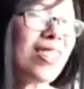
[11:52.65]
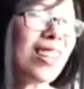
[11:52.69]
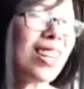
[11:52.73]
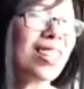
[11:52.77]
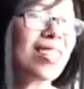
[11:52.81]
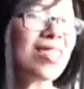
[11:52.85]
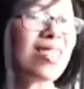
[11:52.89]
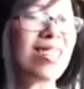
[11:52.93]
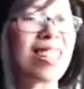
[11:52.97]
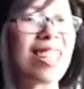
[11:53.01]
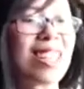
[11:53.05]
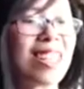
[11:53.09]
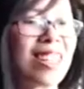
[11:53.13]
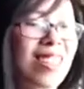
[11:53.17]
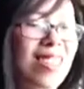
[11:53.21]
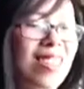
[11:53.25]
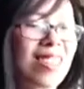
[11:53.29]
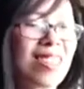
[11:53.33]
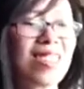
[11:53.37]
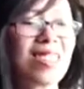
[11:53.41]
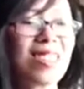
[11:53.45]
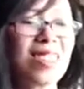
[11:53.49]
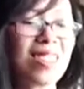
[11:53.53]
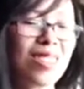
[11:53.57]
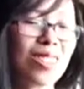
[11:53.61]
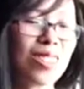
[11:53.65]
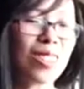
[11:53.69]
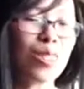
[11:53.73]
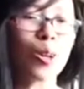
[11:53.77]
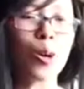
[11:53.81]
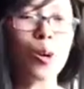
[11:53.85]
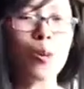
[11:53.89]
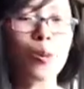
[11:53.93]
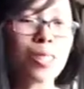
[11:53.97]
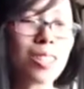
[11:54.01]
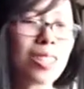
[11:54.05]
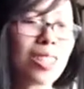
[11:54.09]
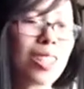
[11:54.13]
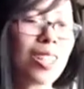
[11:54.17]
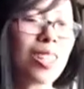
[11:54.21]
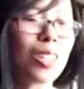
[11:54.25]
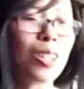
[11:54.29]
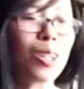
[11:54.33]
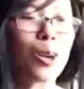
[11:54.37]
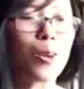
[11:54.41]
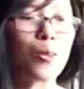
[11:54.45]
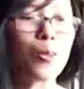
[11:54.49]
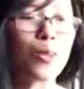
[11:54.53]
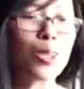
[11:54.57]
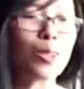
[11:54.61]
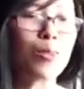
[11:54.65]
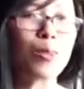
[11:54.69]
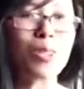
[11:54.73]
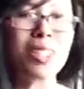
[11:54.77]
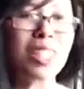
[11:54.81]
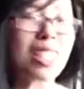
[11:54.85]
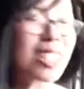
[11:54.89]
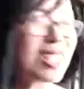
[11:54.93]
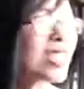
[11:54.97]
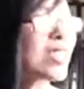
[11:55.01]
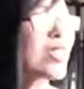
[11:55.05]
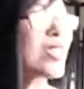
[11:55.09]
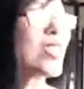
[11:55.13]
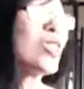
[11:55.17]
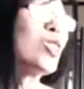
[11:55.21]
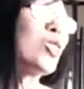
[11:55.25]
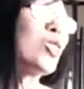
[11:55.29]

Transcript: get to like you always stay in the office, but it's actually not